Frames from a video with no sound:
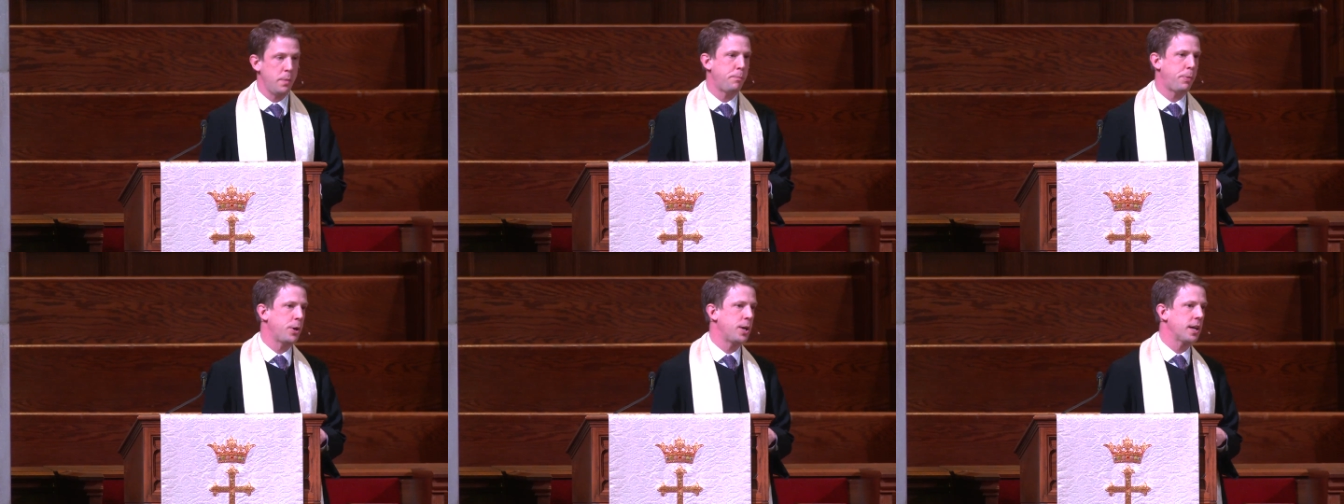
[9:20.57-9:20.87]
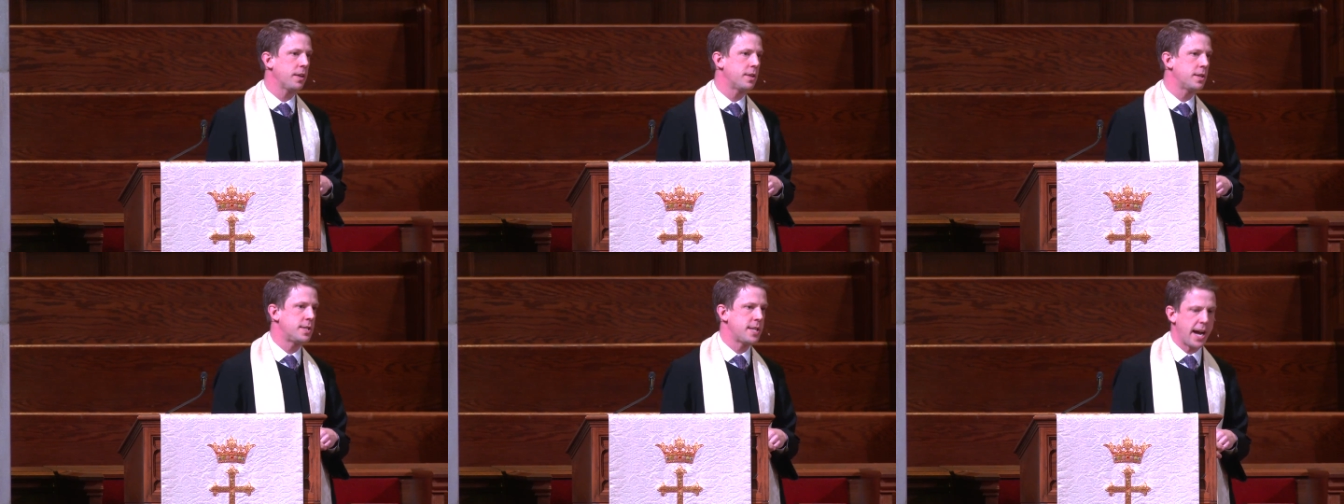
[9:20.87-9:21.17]

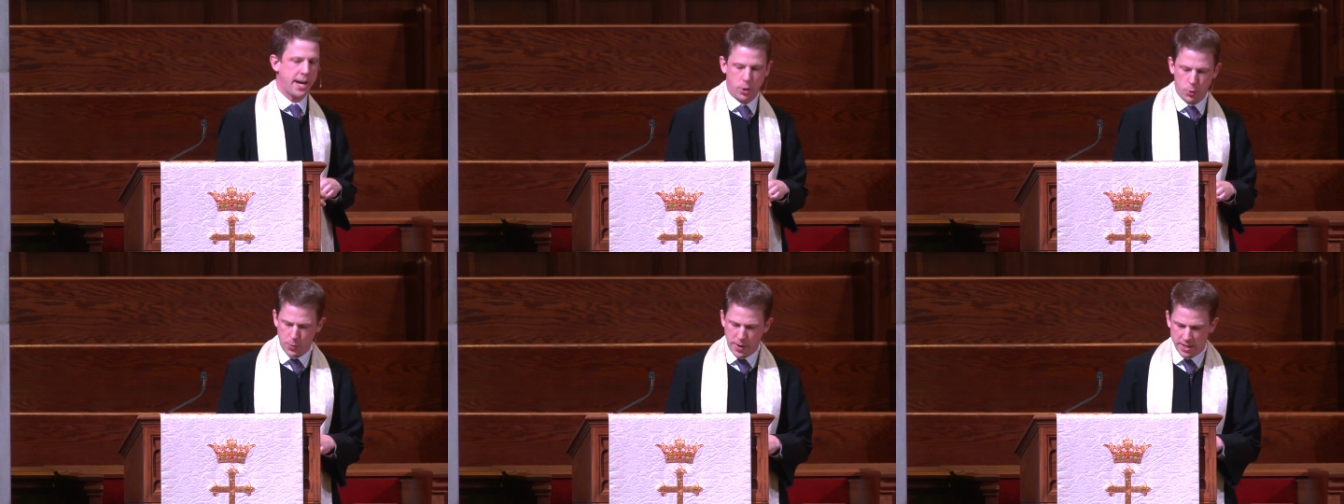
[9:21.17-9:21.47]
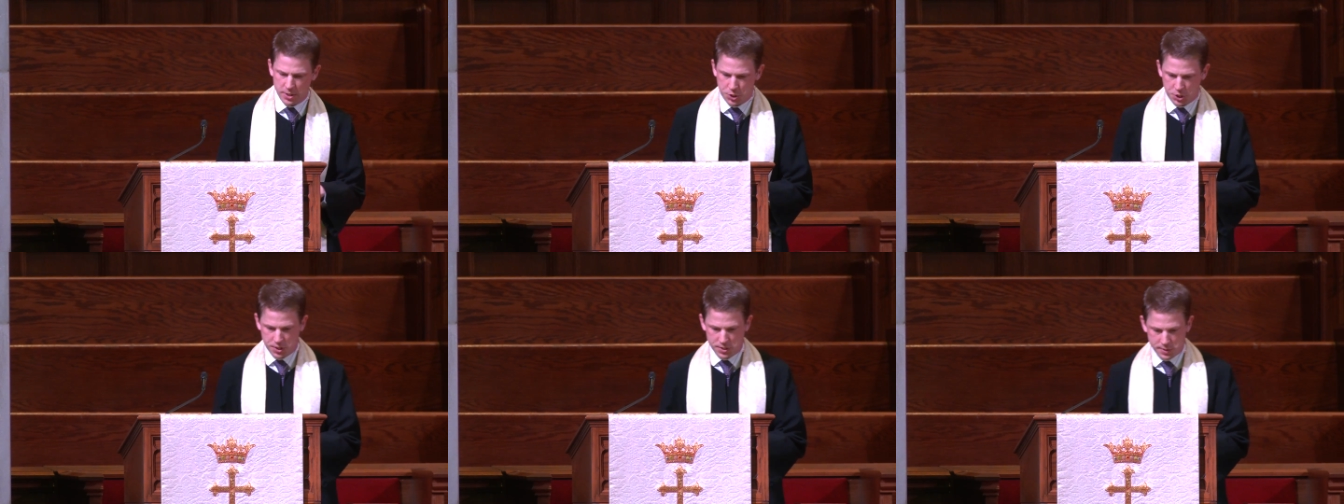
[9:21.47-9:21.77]
putting the
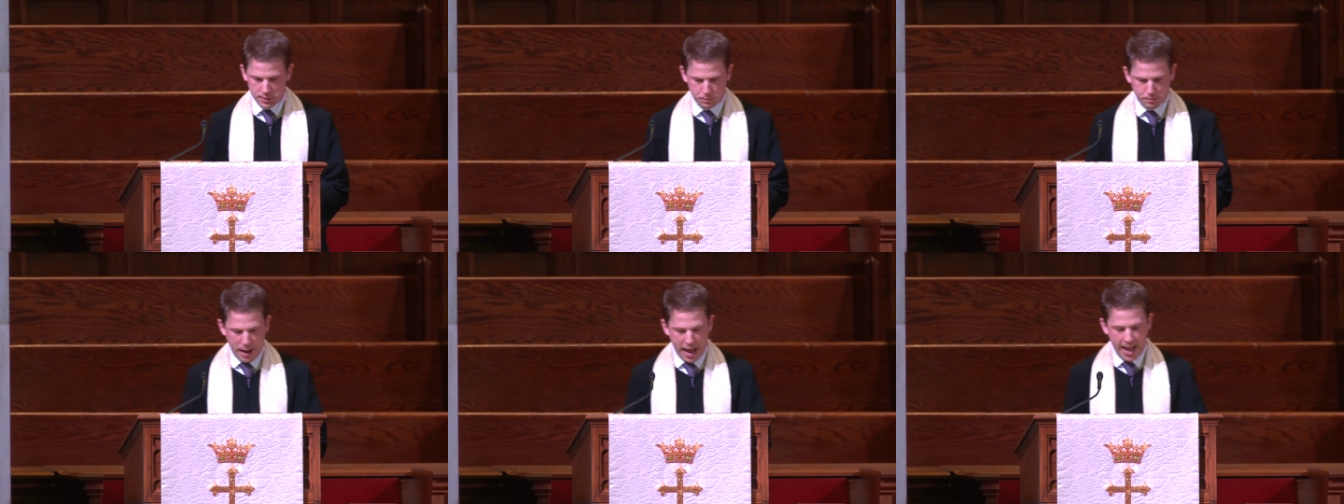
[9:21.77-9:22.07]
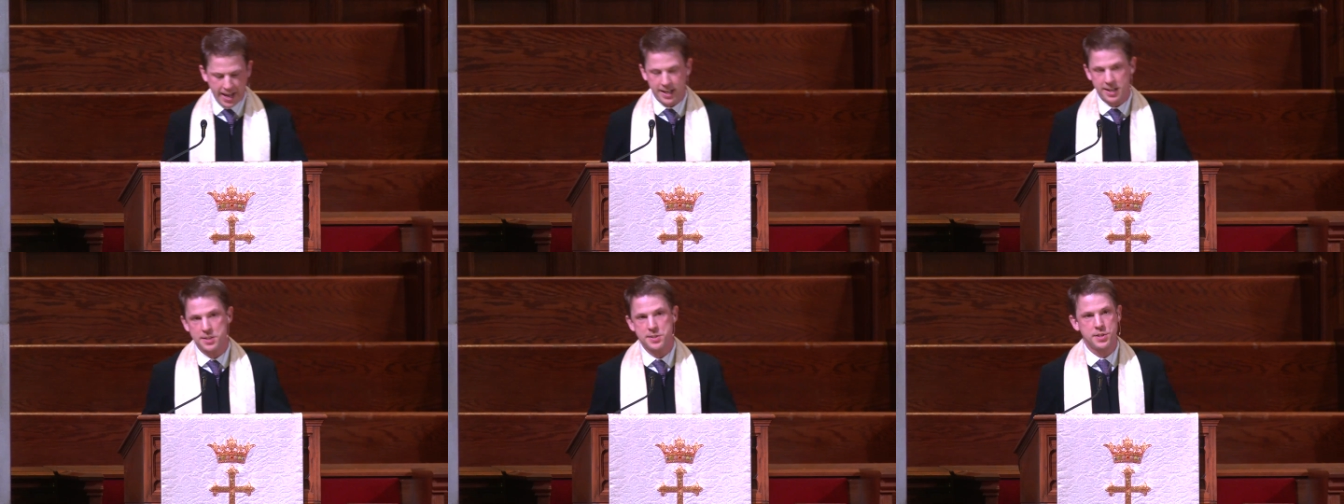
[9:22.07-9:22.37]
decorations
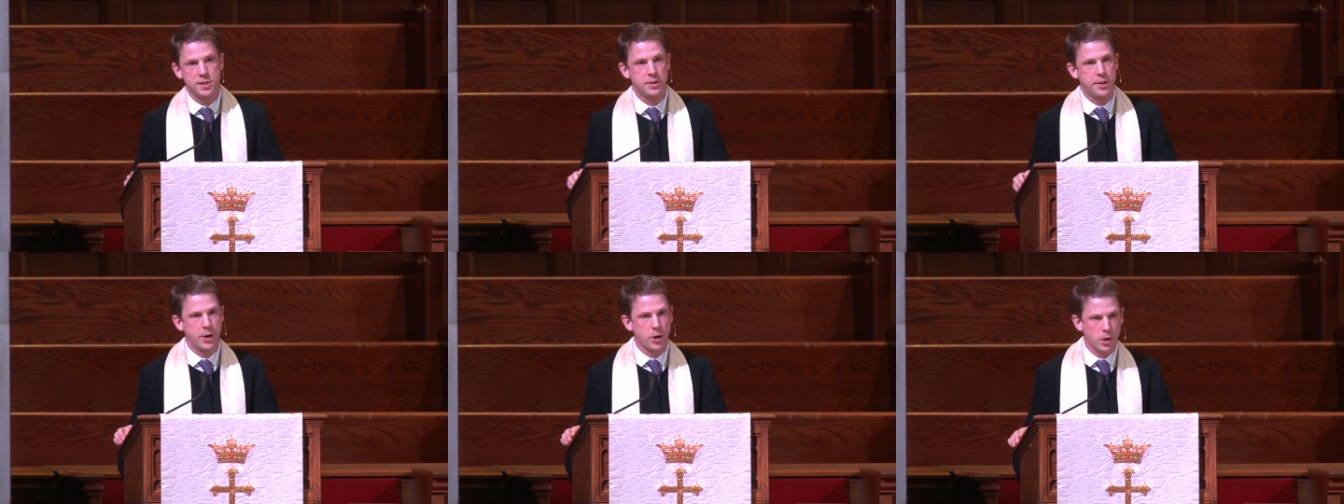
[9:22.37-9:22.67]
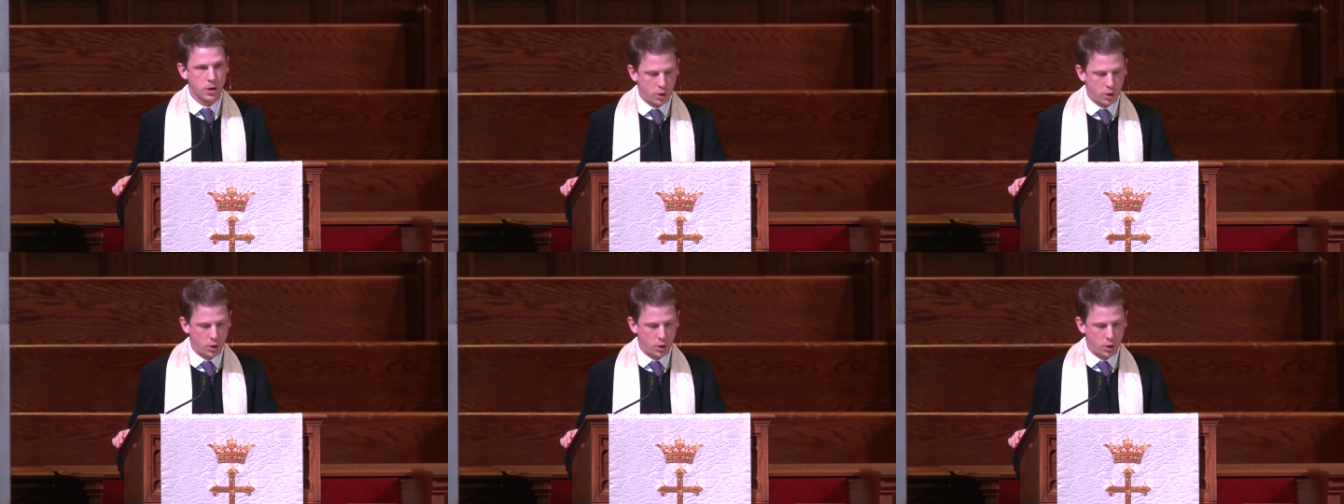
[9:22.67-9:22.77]
back into their